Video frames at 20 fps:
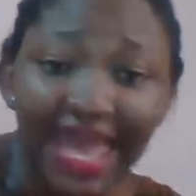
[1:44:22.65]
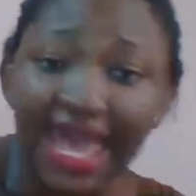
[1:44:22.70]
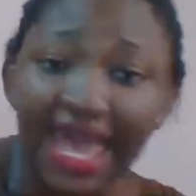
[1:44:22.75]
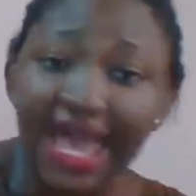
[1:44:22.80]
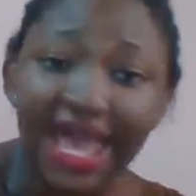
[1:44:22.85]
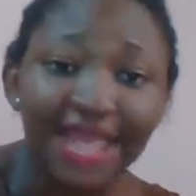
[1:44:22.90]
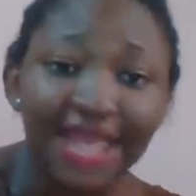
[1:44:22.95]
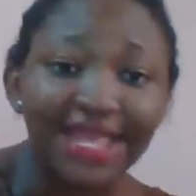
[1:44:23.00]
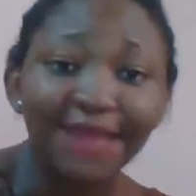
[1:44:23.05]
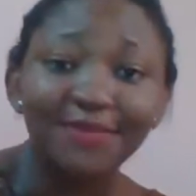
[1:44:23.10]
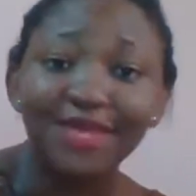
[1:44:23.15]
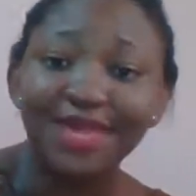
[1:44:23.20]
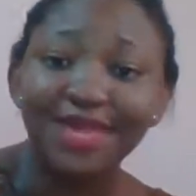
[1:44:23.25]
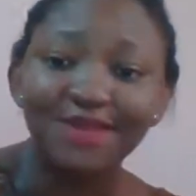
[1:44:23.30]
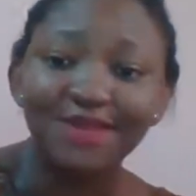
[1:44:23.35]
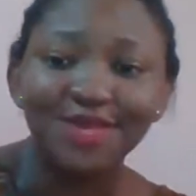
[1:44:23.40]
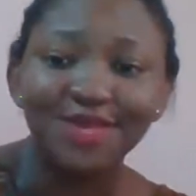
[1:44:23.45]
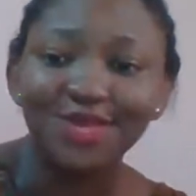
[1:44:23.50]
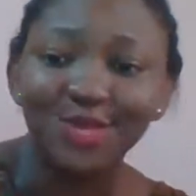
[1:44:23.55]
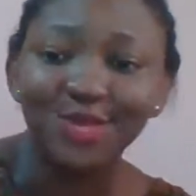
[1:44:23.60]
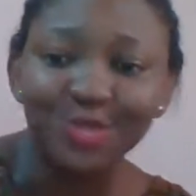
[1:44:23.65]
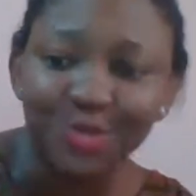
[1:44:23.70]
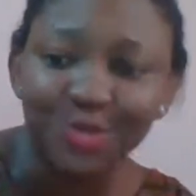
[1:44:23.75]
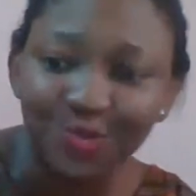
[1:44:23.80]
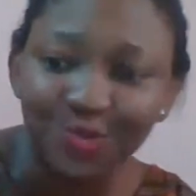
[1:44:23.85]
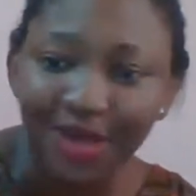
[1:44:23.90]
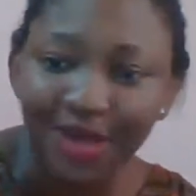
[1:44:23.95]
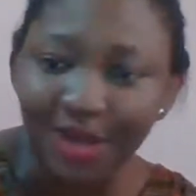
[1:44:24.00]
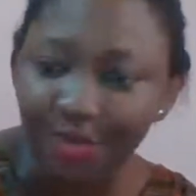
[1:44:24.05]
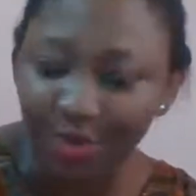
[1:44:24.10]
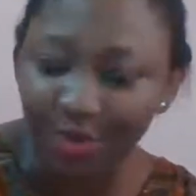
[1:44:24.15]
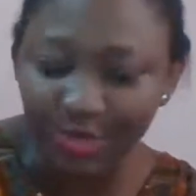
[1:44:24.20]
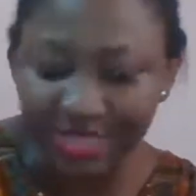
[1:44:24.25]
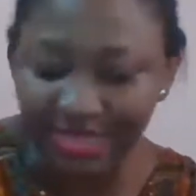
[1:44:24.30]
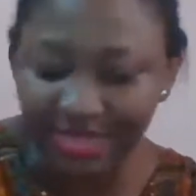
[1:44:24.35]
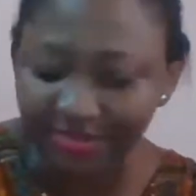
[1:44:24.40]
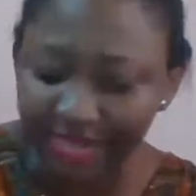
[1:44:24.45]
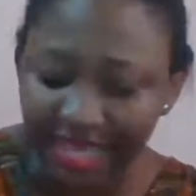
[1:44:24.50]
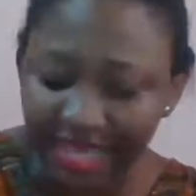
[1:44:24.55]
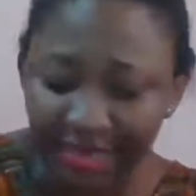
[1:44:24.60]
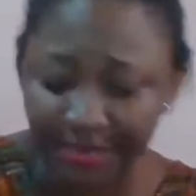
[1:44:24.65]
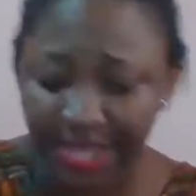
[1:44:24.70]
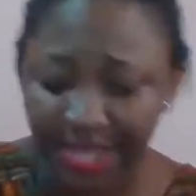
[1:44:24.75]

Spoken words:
And I became a YouTuber because I became